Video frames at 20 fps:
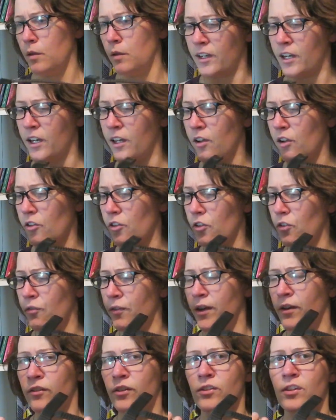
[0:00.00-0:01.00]
and I also
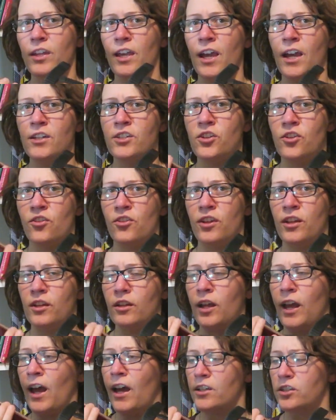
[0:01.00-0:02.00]
found that the edges
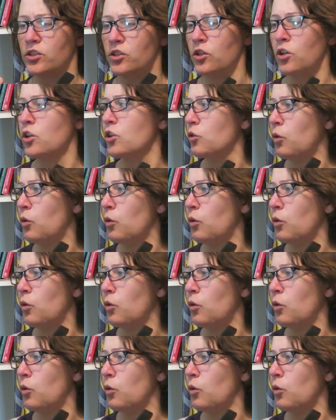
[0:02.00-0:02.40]
didn't catch